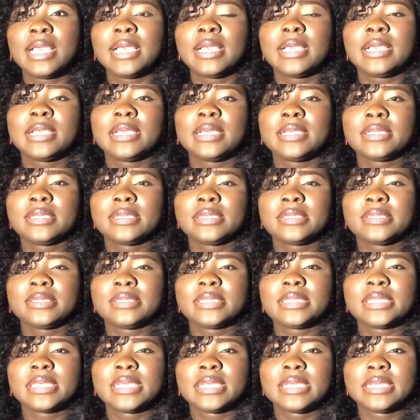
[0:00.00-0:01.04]
and
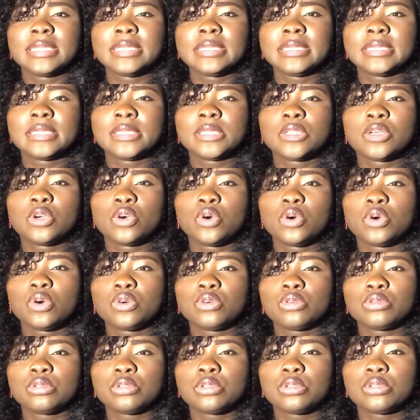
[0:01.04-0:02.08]
then um,
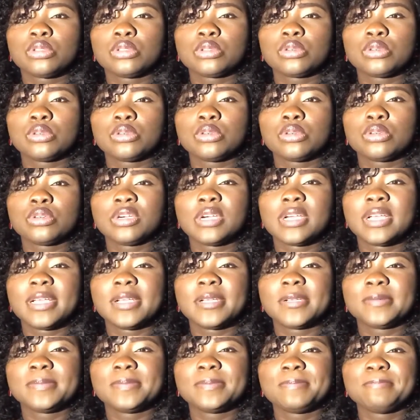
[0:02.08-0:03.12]
also
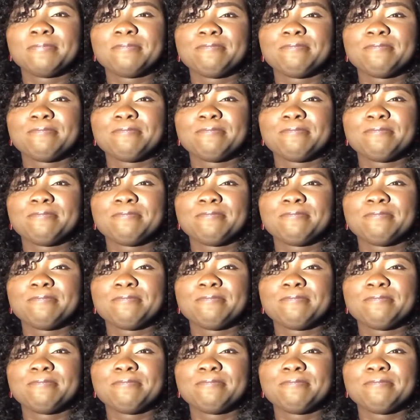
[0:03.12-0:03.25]
um,